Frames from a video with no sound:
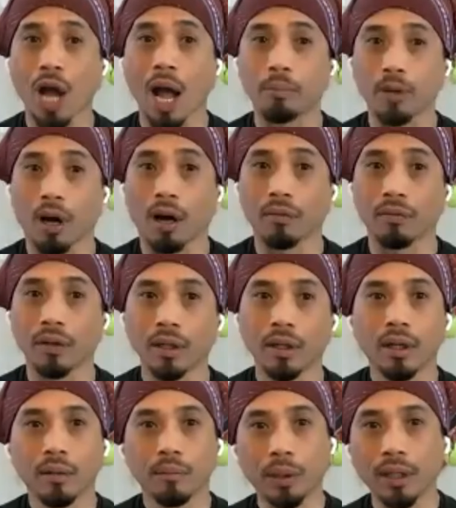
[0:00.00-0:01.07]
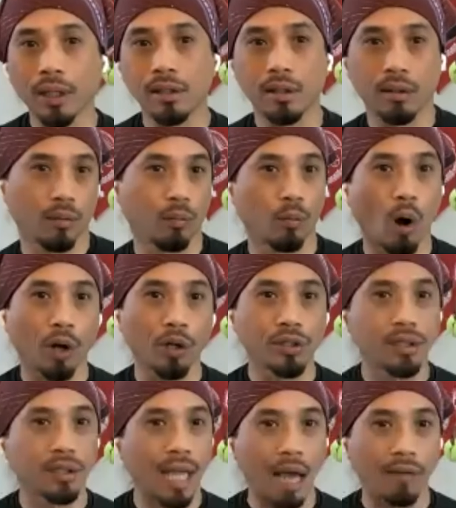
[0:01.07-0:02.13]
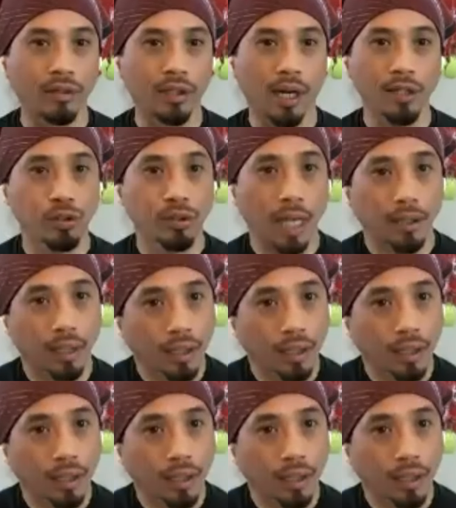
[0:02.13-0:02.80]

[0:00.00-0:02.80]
chopped off because the warriors didn't have guns, so